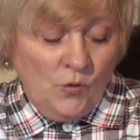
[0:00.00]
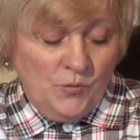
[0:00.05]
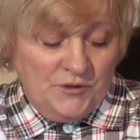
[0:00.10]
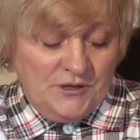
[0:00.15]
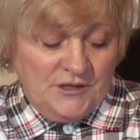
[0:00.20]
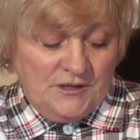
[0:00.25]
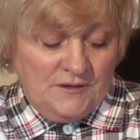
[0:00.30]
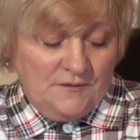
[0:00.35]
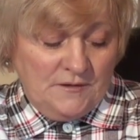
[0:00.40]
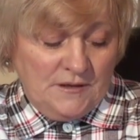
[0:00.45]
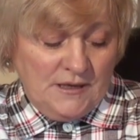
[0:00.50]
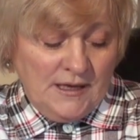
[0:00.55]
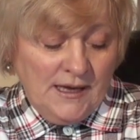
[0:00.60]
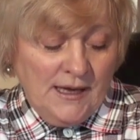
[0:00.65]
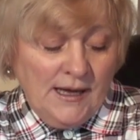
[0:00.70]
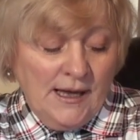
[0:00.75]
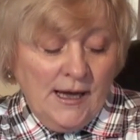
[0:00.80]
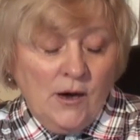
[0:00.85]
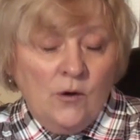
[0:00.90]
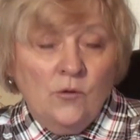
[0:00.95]

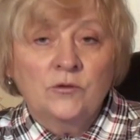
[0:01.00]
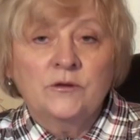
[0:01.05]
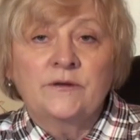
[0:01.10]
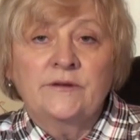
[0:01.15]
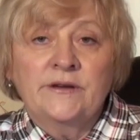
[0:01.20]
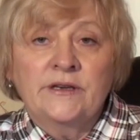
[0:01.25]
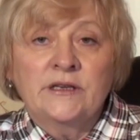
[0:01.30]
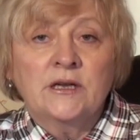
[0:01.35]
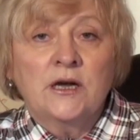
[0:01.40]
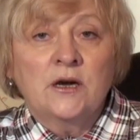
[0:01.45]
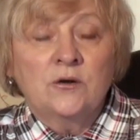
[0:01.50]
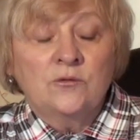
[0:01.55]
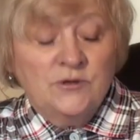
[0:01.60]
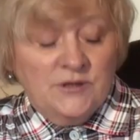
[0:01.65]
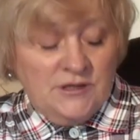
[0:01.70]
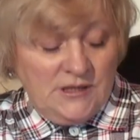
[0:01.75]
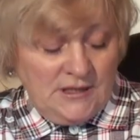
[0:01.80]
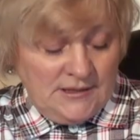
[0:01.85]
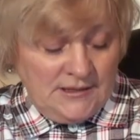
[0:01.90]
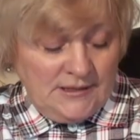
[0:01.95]
declare its value
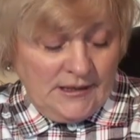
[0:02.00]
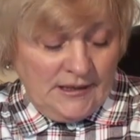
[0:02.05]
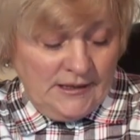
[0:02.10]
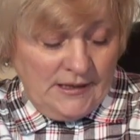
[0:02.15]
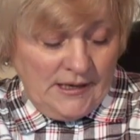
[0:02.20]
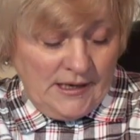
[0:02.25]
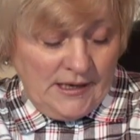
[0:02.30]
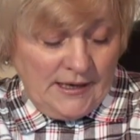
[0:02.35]
as